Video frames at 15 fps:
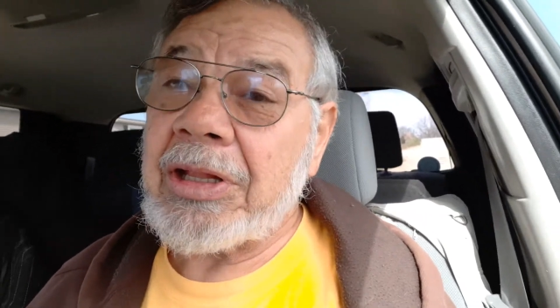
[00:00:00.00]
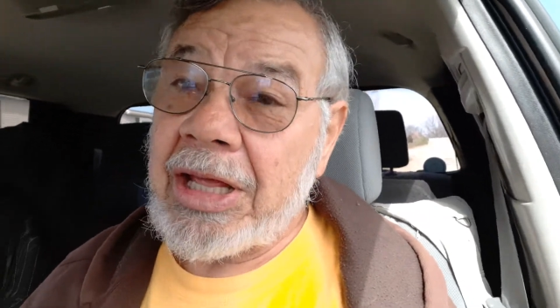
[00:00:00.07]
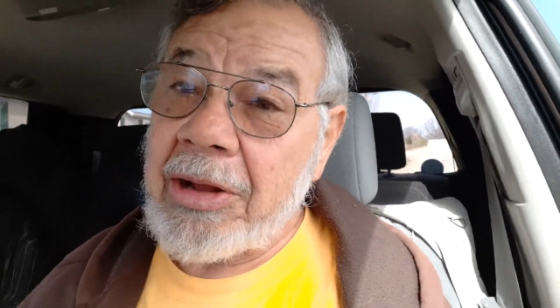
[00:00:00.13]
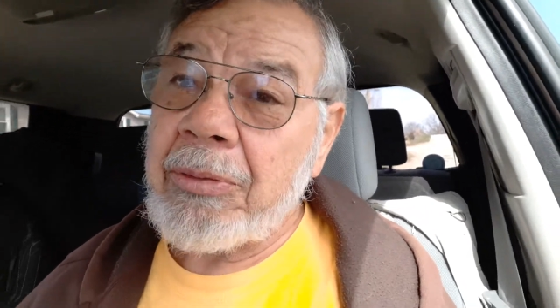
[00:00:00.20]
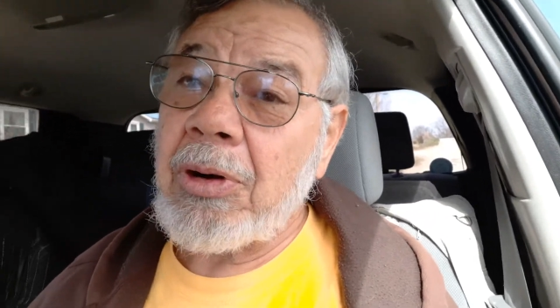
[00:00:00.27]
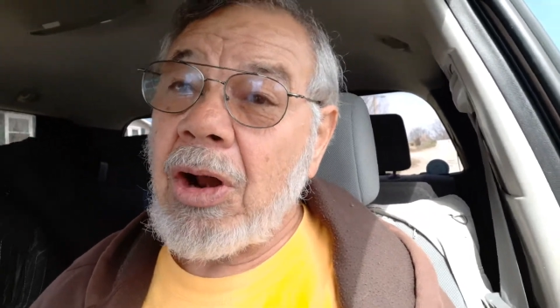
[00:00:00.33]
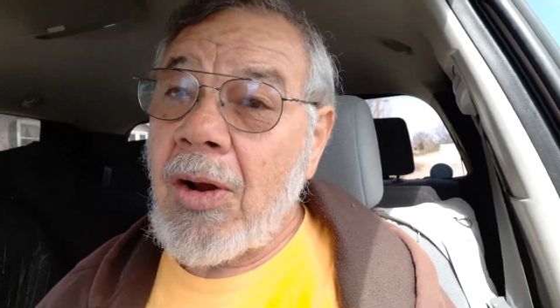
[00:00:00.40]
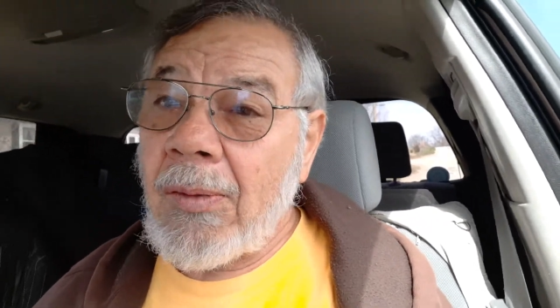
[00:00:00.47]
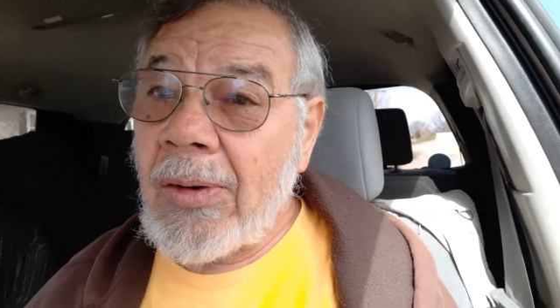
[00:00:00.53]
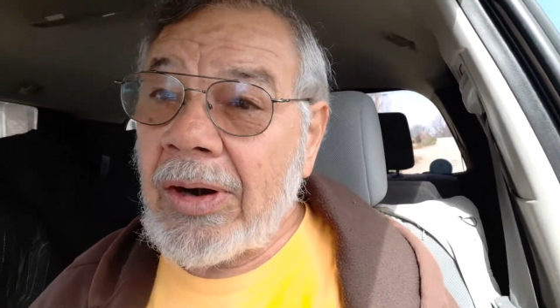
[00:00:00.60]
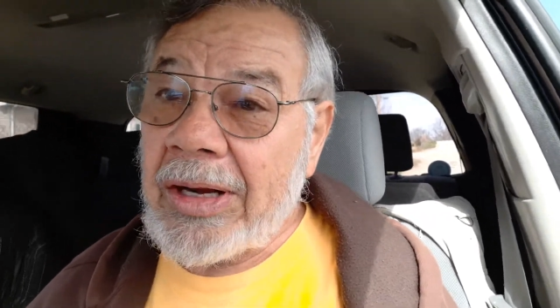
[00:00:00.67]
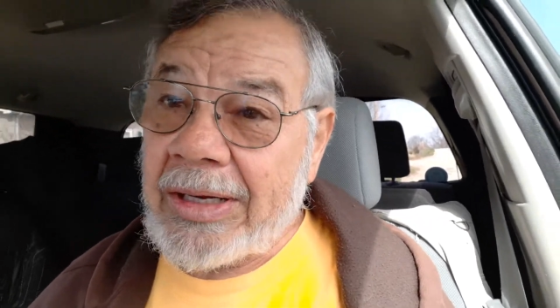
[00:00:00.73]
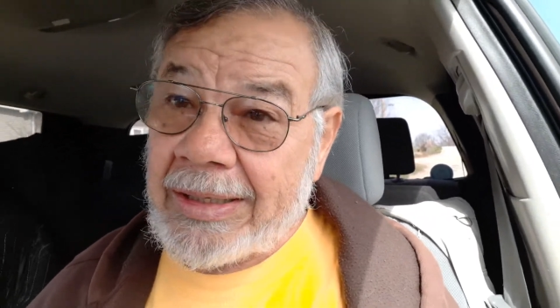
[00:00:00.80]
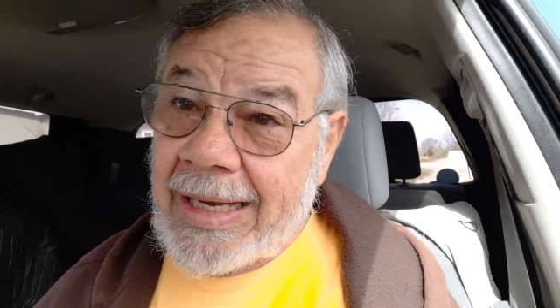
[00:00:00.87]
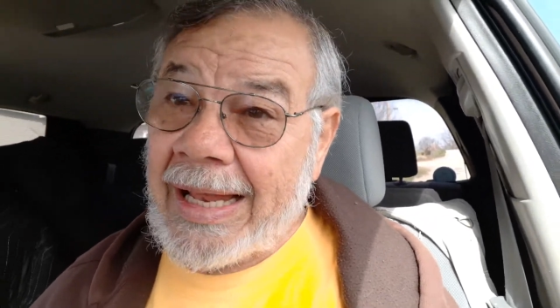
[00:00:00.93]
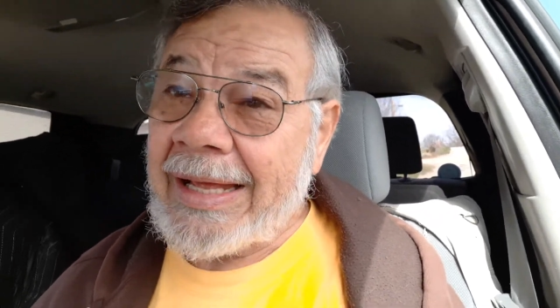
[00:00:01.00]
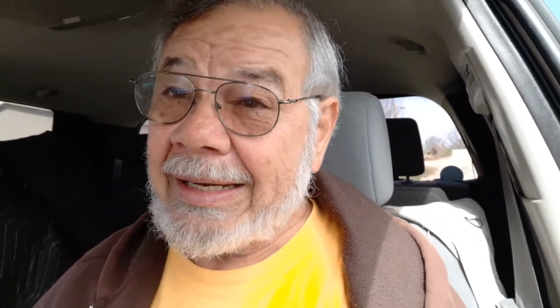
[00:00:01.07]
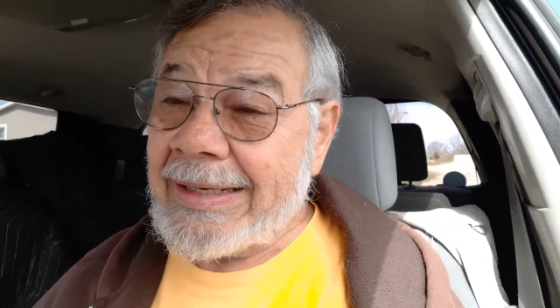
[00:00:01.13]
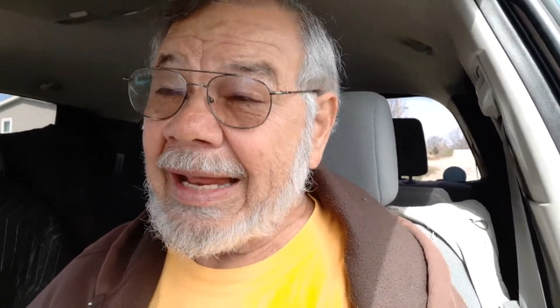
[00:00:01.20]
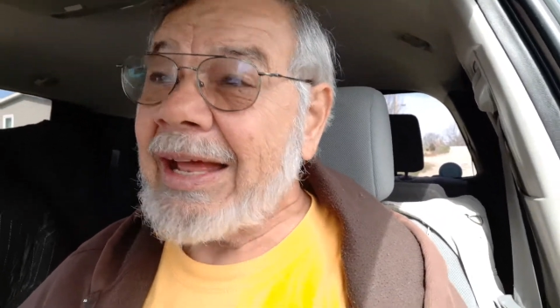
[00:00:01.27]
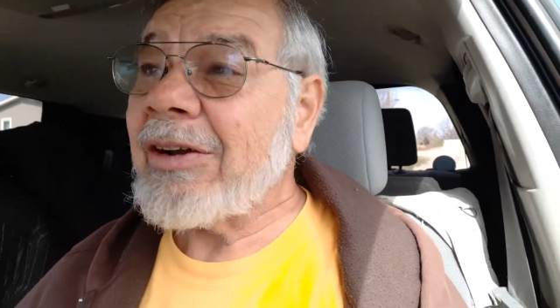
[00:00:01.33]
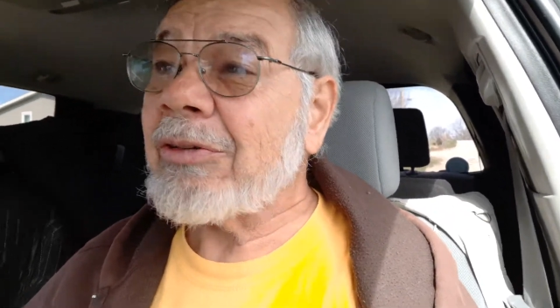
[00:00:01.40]
they were already
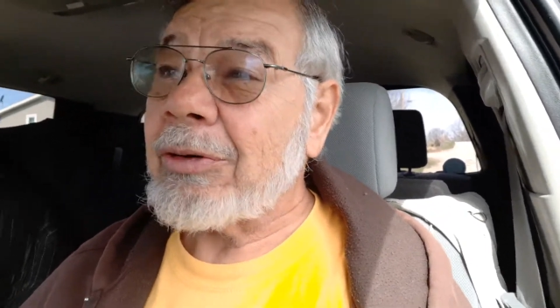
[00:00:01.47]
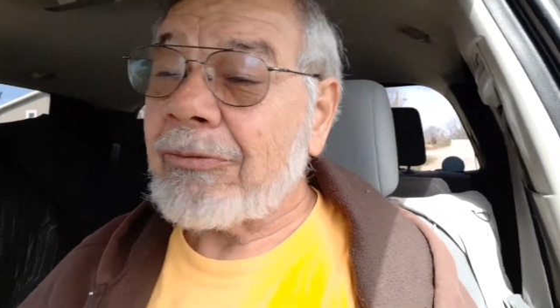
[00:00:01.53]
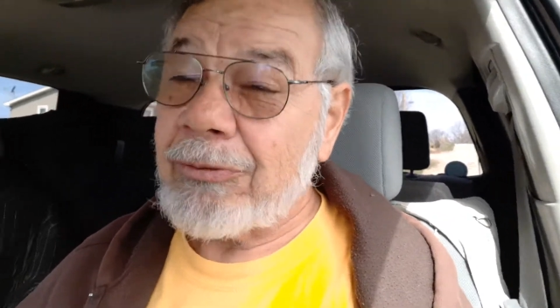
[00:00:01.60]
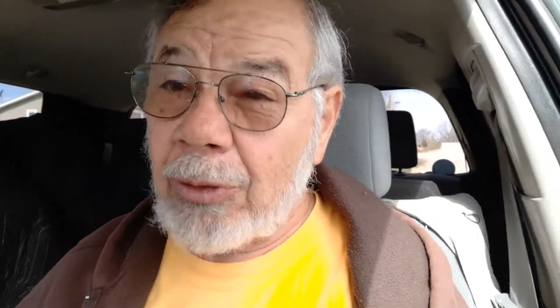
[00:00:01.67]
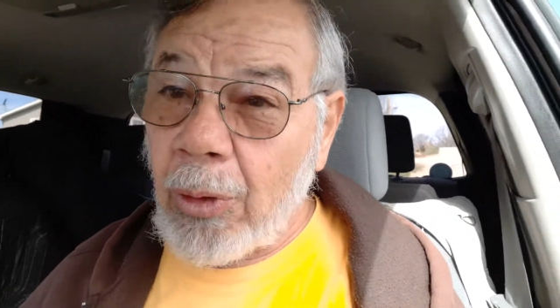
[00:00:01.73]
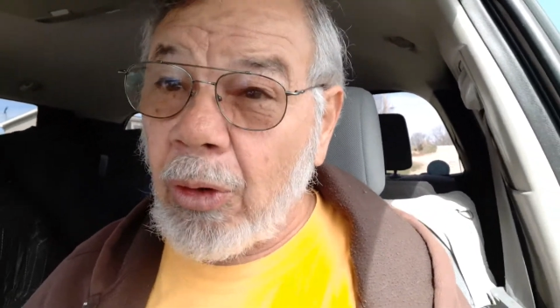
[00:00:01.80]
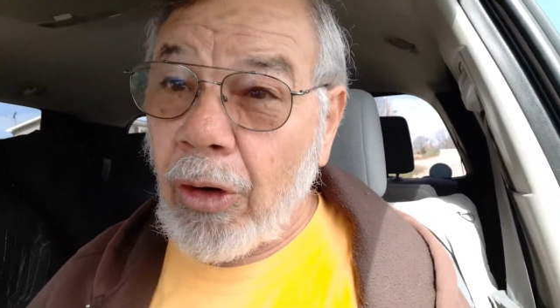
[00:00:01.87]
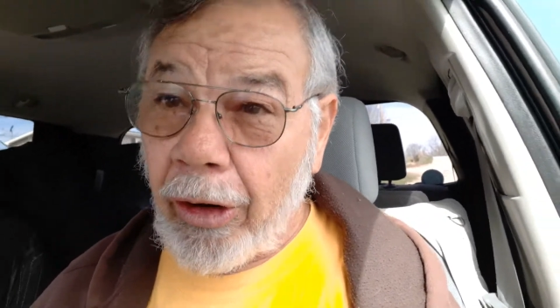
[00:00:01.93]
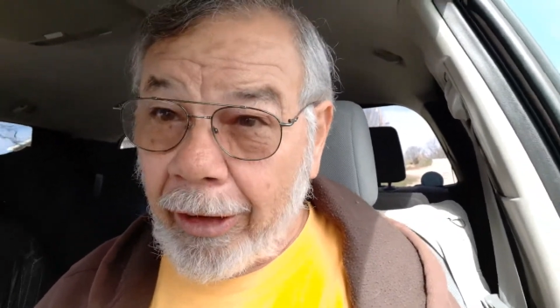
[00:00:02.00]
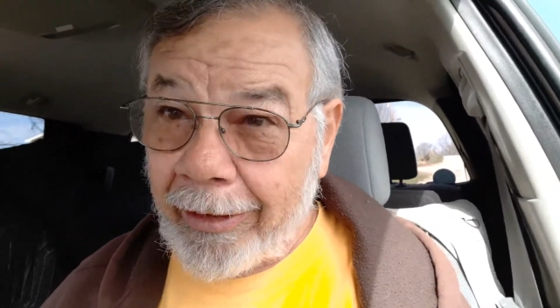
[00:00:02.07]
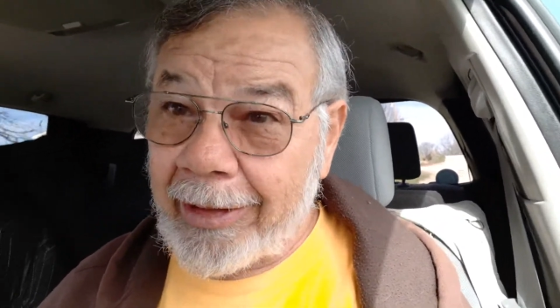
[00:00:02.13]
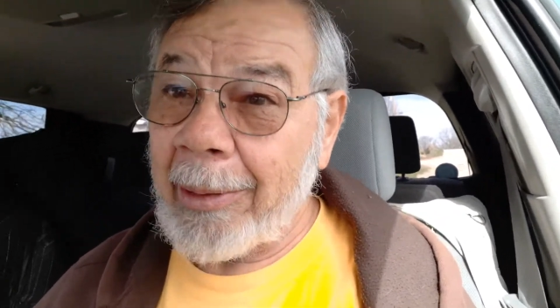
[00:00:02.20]
laying down on the floor.